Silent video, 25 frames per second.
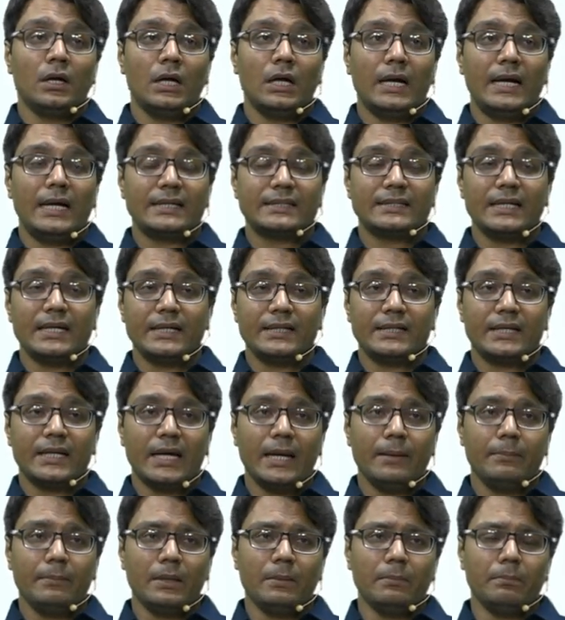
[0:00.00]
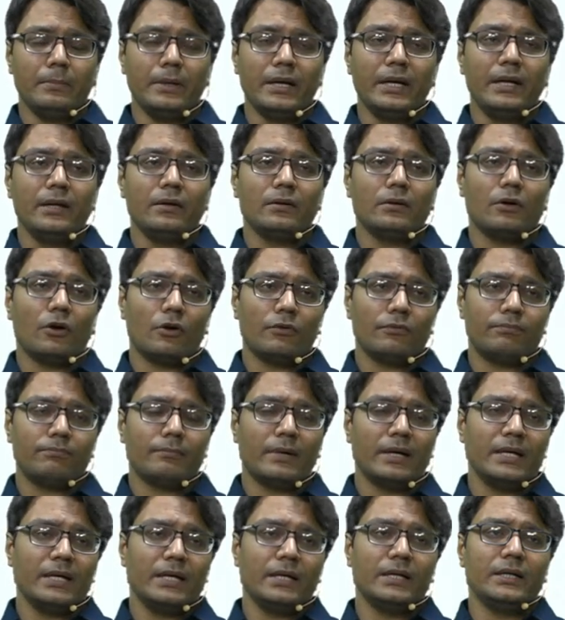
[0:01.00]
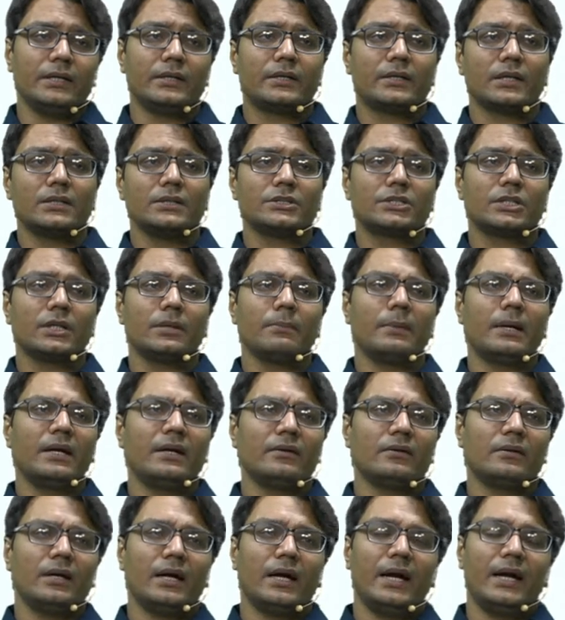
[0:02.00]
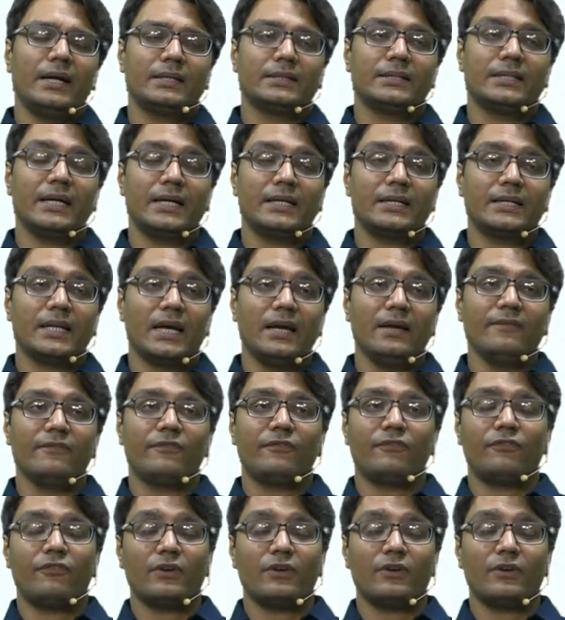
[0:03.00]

at that time in mid of my internship, and at that time,